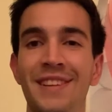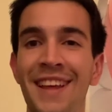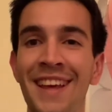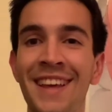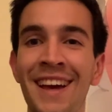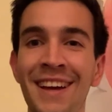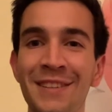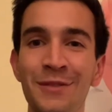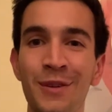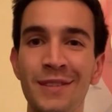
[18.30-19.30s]
Hey
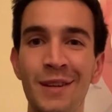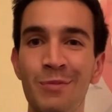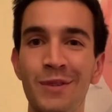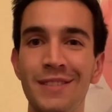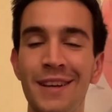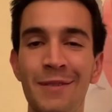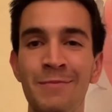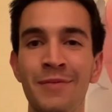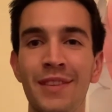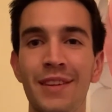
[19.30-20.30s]
guys, what's up? What's up?
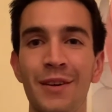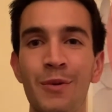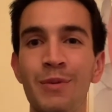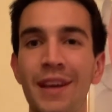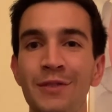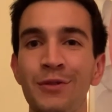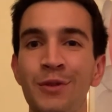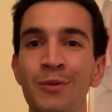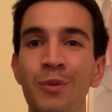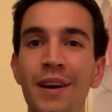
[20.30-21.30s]
Hope you guys are
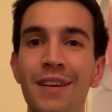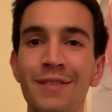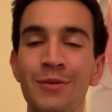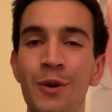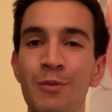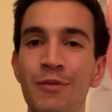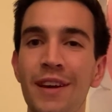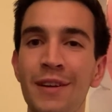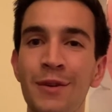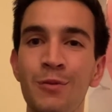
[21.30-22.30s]
doing well. Hope you've
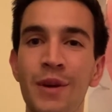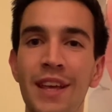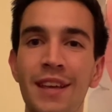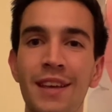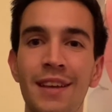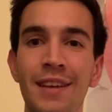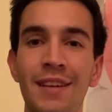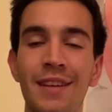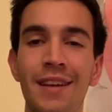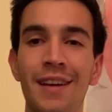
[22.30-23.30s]
had a good week.
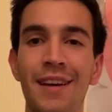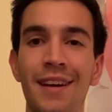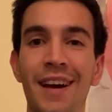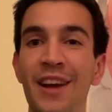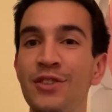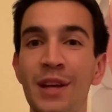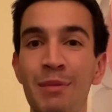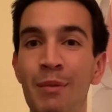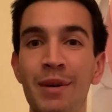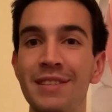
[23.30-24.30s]
I shaved
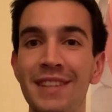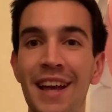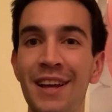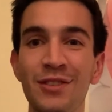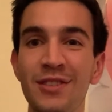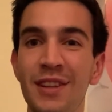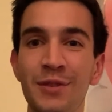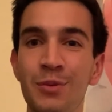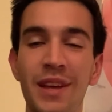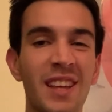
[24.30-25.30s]
my mustache
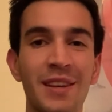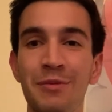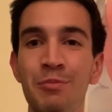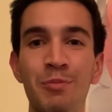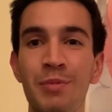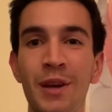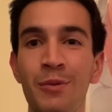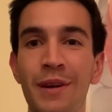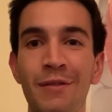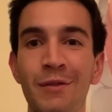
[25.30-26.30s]
this week. Big
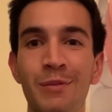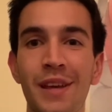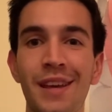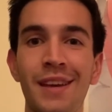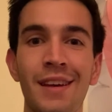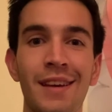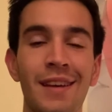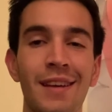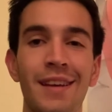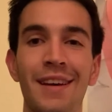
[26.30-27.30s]
week for me.
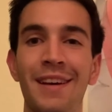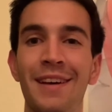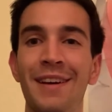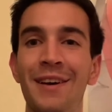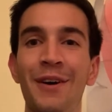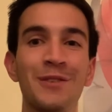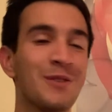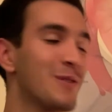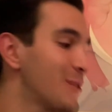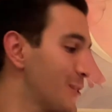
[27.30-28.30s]

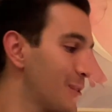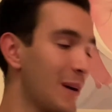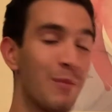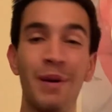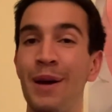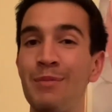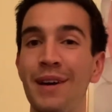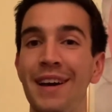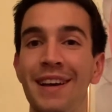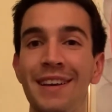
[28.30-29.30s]
Also, too, I'm at
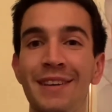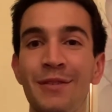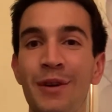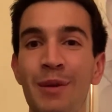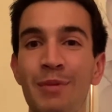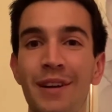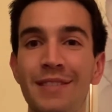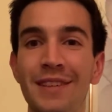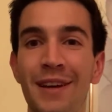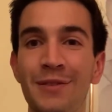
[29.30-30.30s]
my
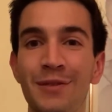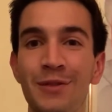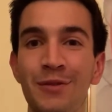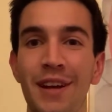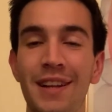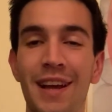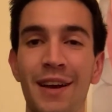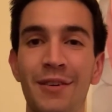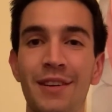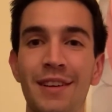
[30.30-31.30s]
grandparents' house right
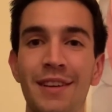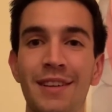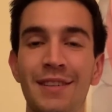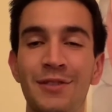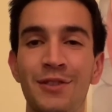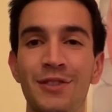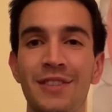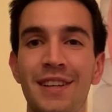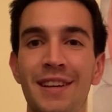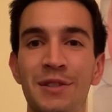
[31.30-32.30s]
now,
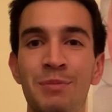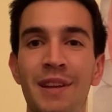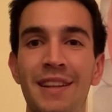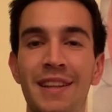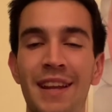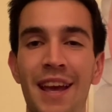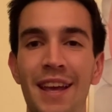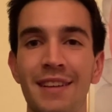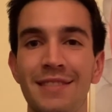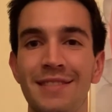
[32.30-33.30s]
just spending the night,